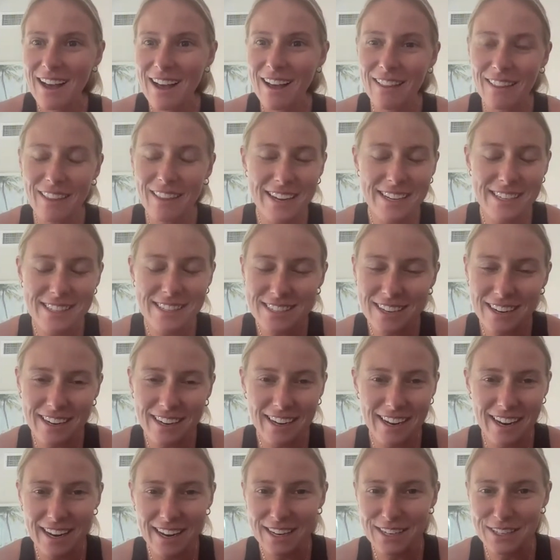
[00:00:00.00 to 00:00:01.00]
Elaine's going to
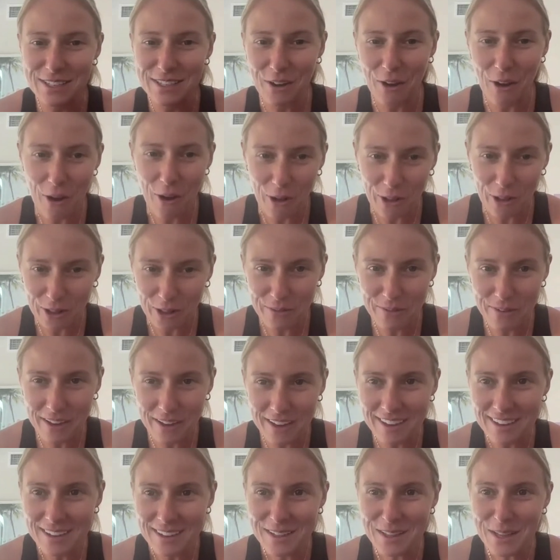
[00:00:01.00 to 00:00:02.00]
get into all of
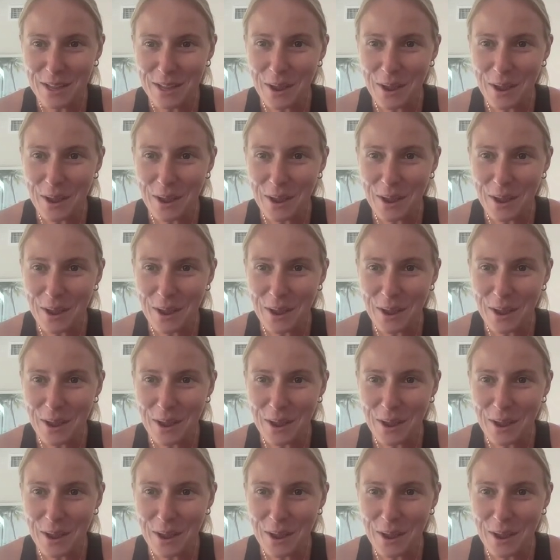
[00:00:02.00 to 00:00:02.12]
it